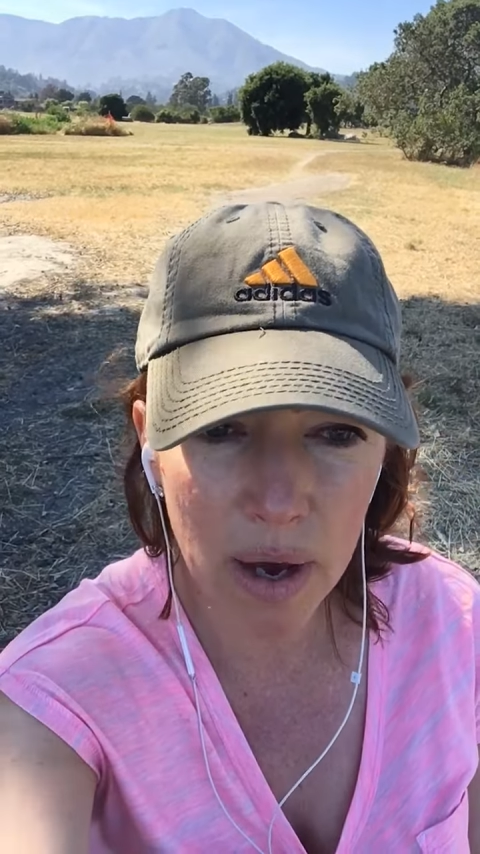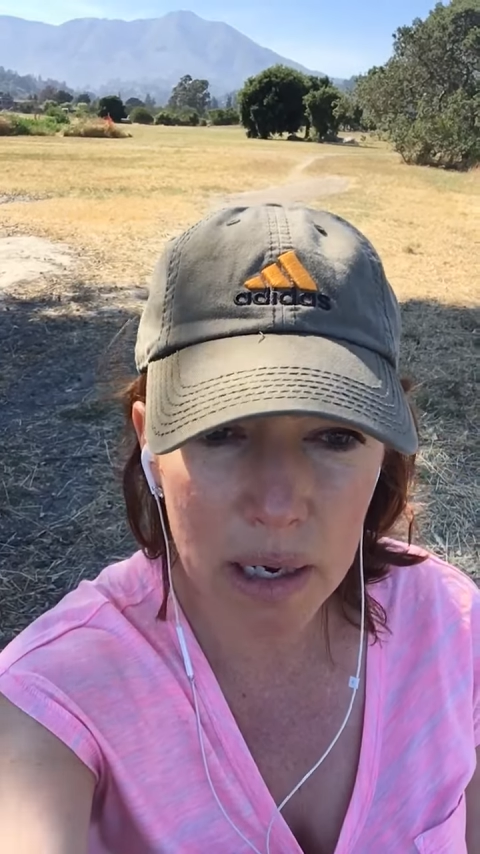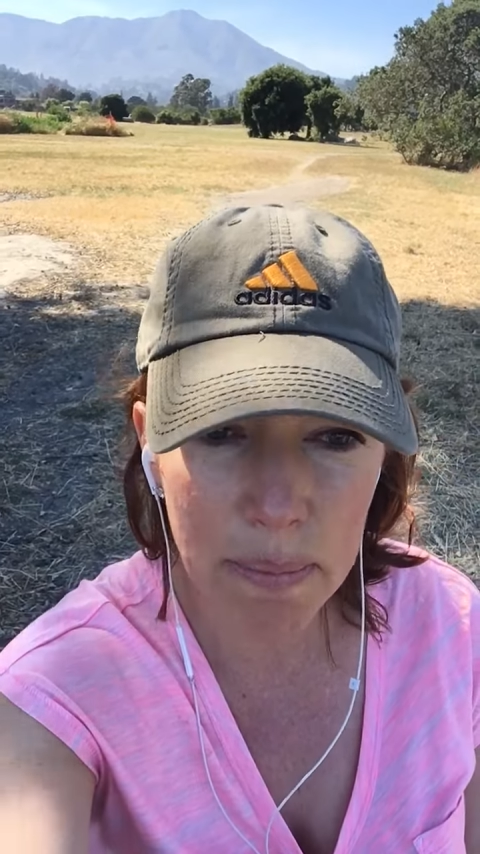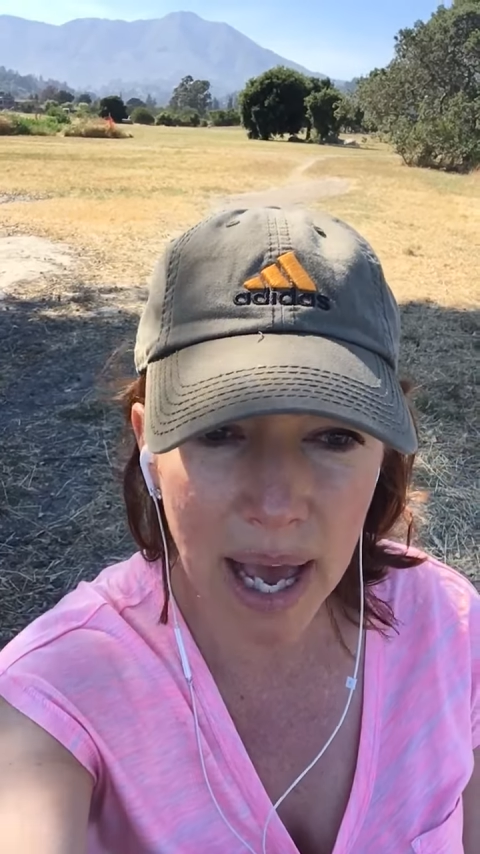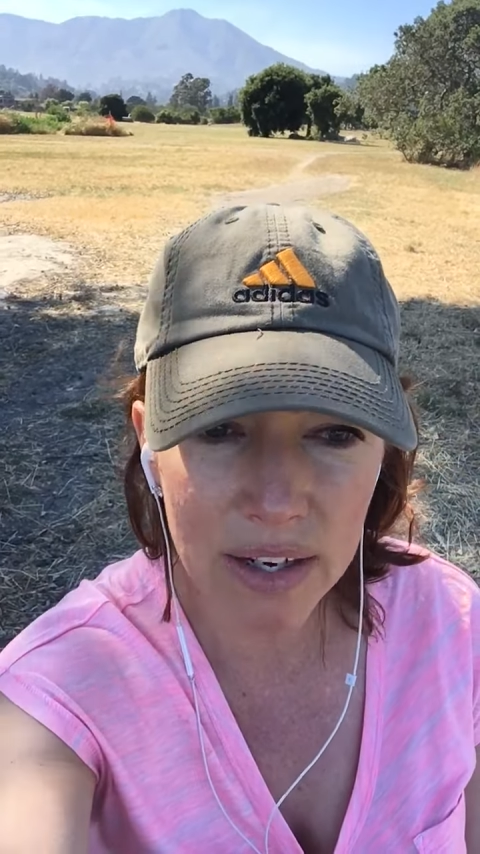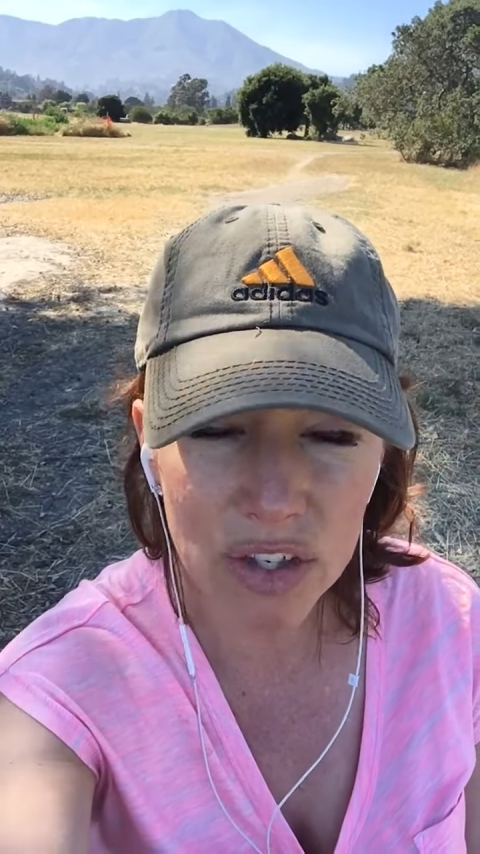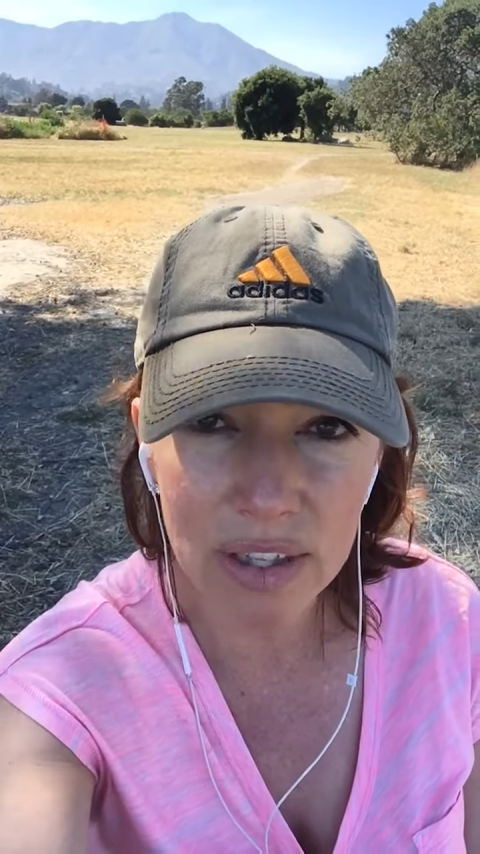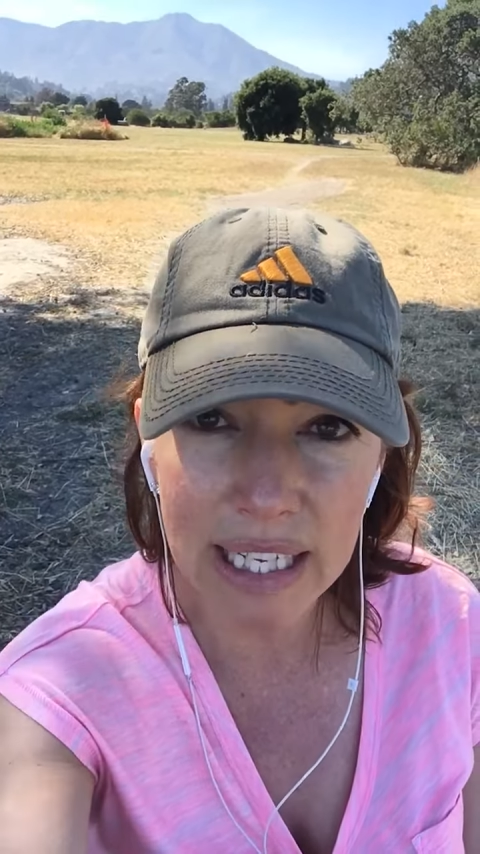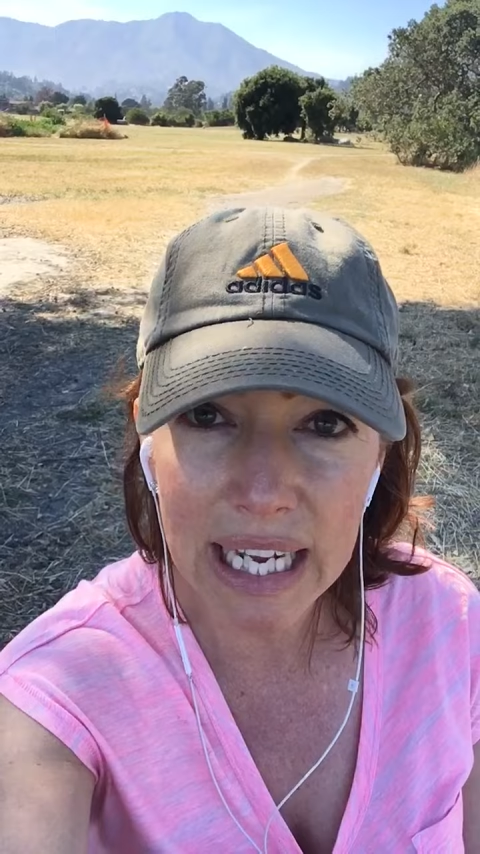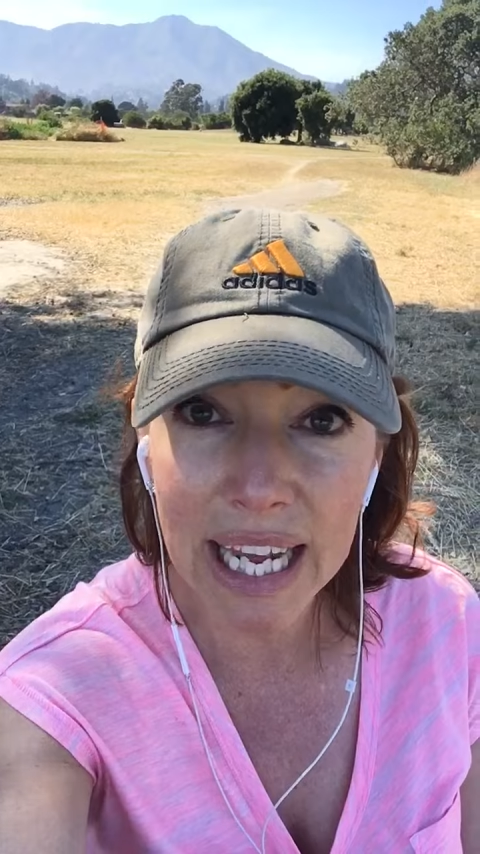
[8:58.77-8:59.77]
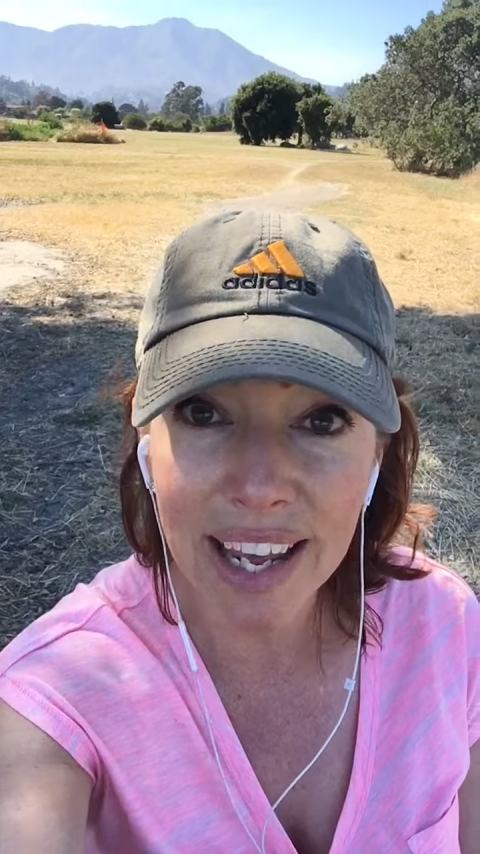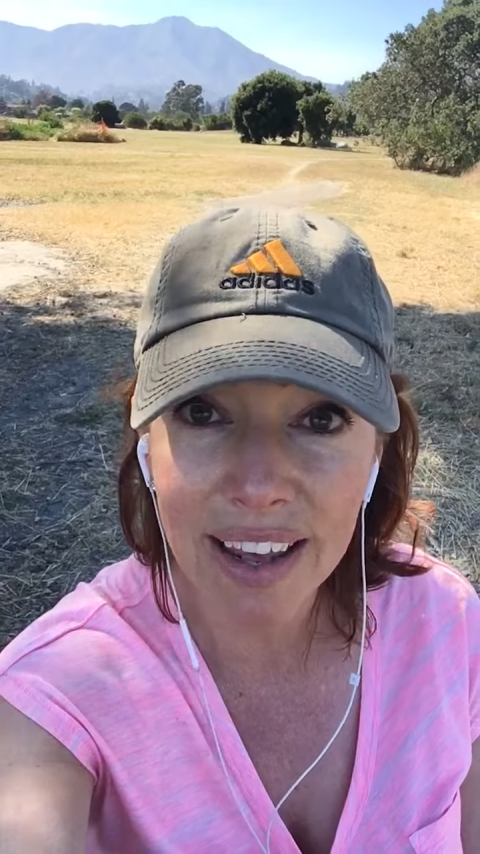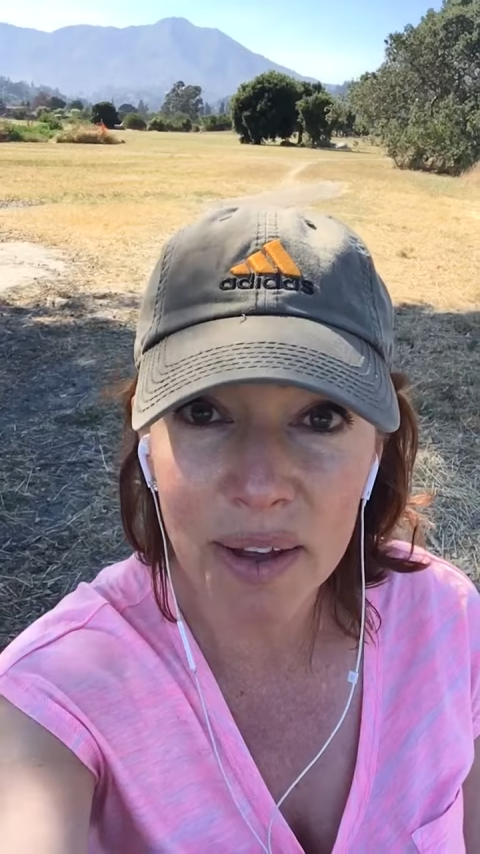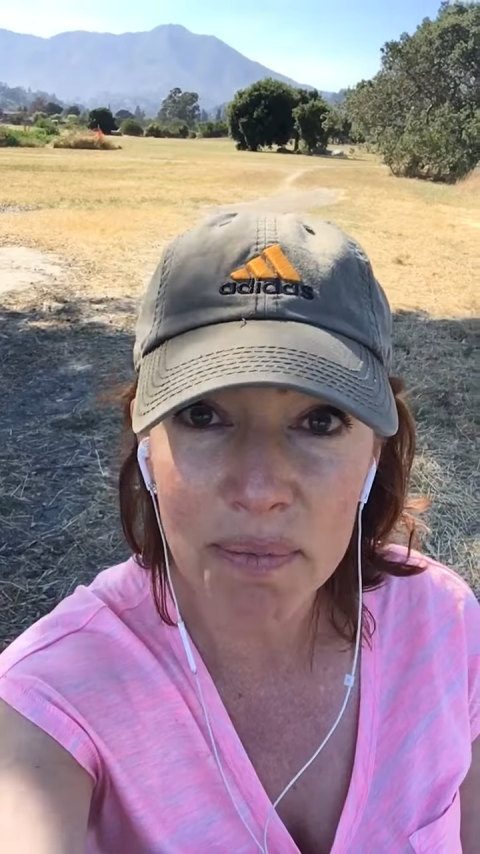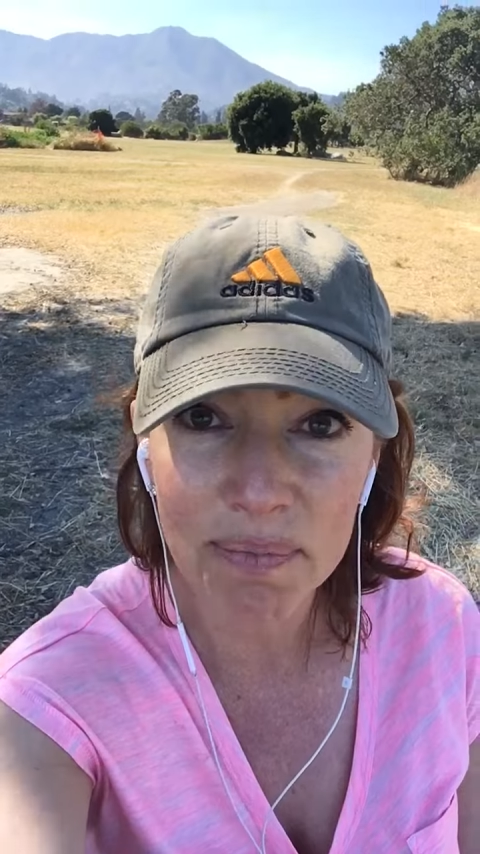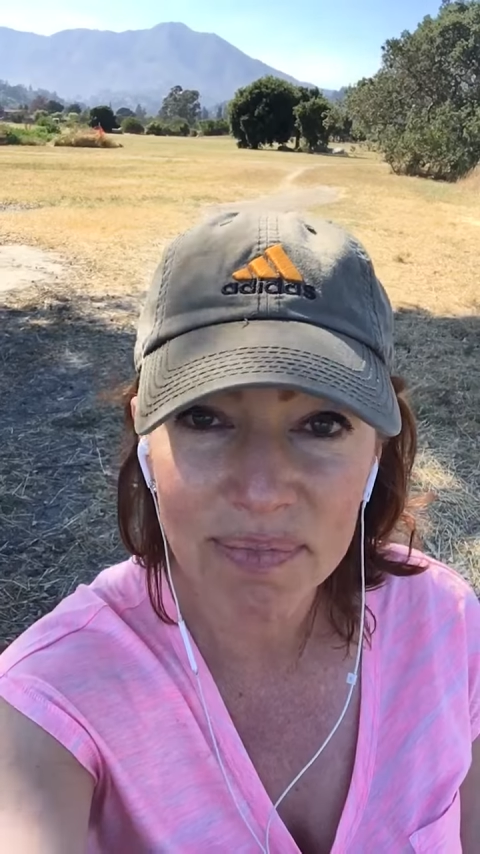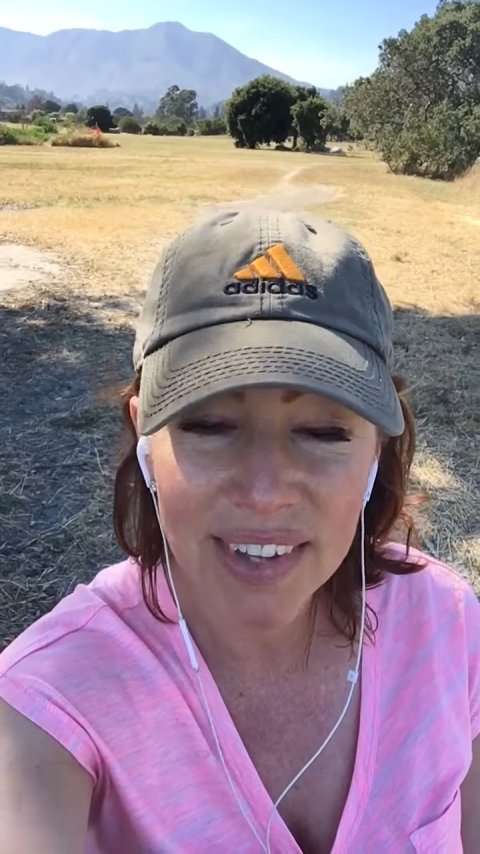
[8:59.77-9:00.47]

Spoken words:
unabashedly him.